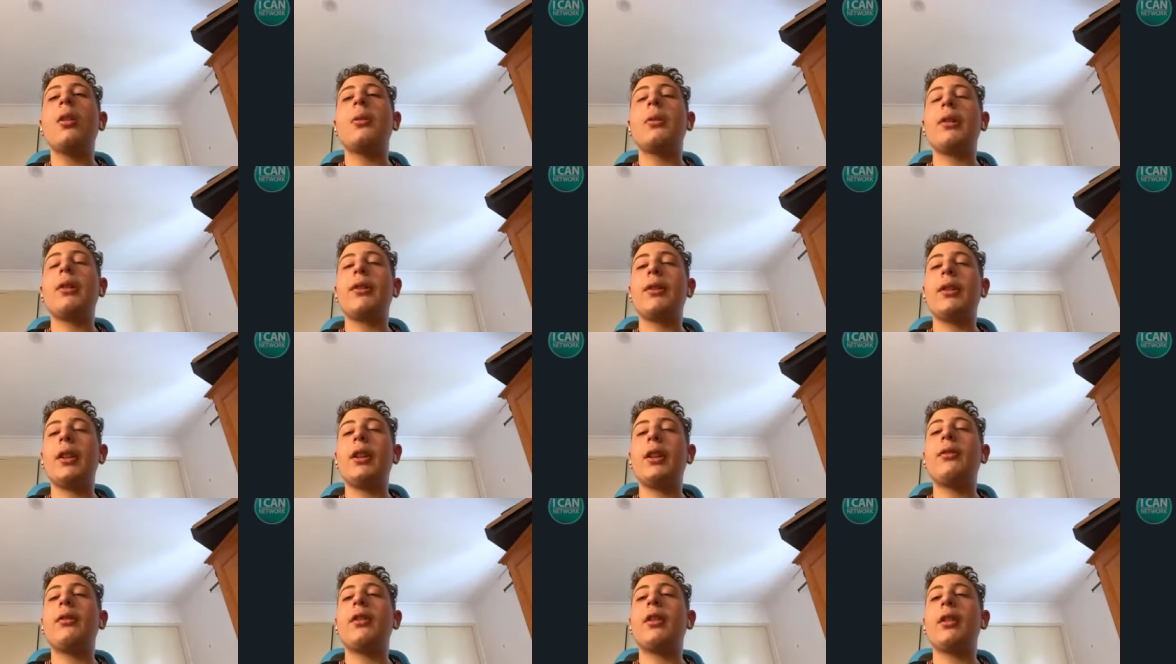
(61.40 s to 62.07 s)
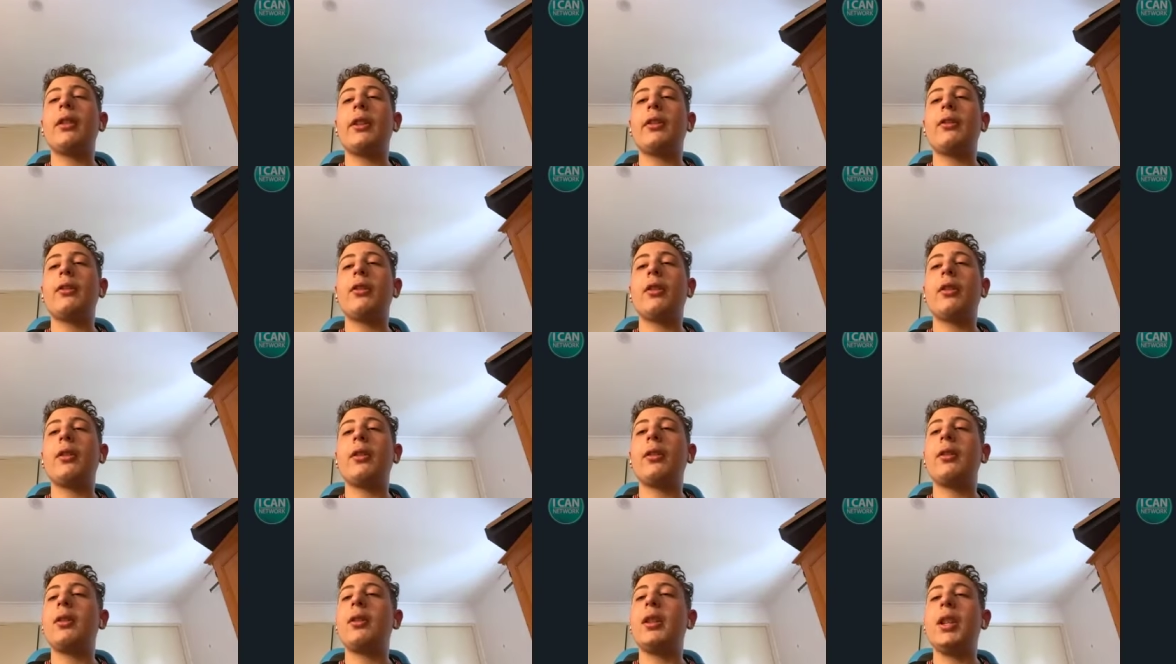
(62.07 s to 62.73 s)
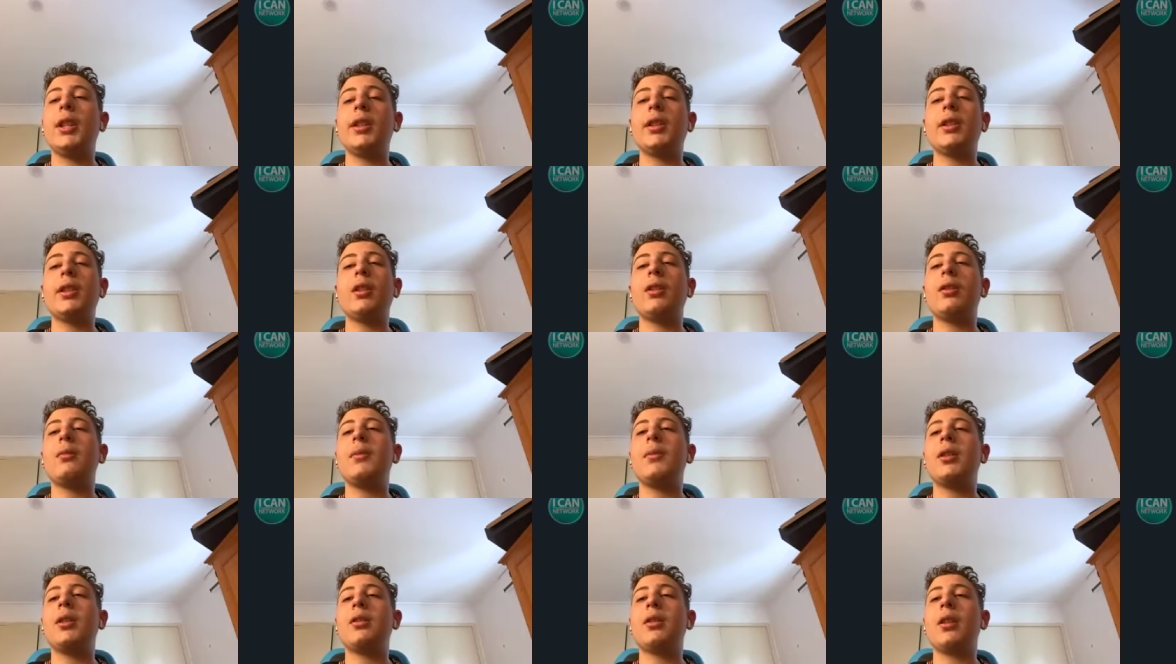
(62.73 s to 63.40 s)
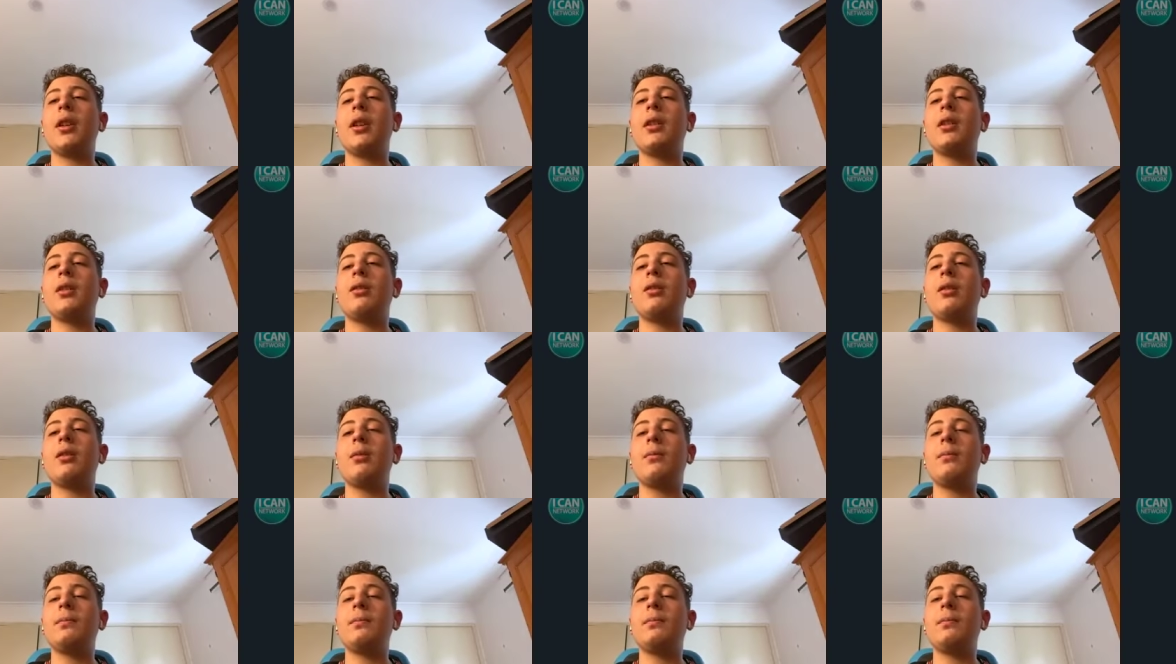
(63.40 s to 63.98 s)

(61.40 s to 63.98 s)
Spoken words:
whereas anything electronic can easily be traced.